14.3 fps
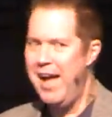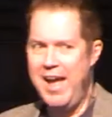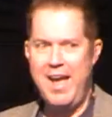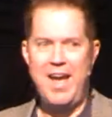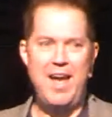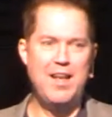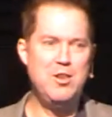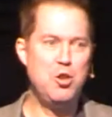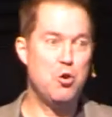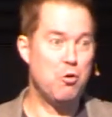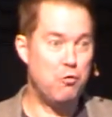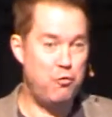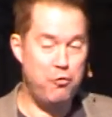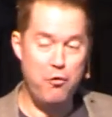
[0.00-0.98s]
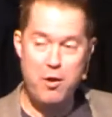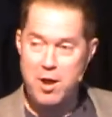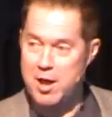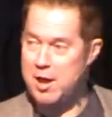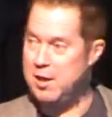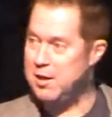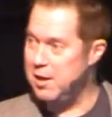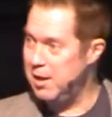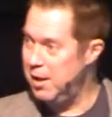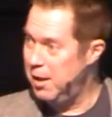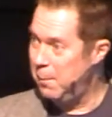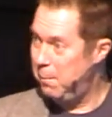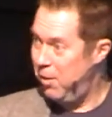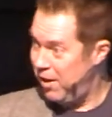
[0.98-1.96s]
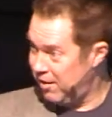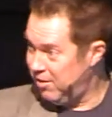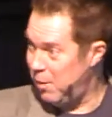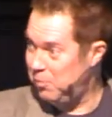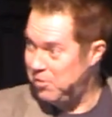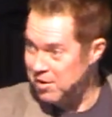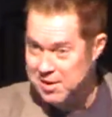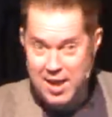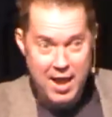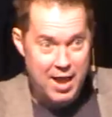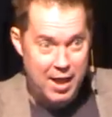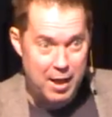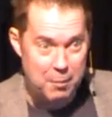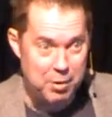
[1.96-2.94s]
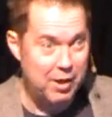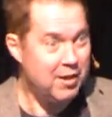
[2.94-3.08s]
and your friend picks up the tab?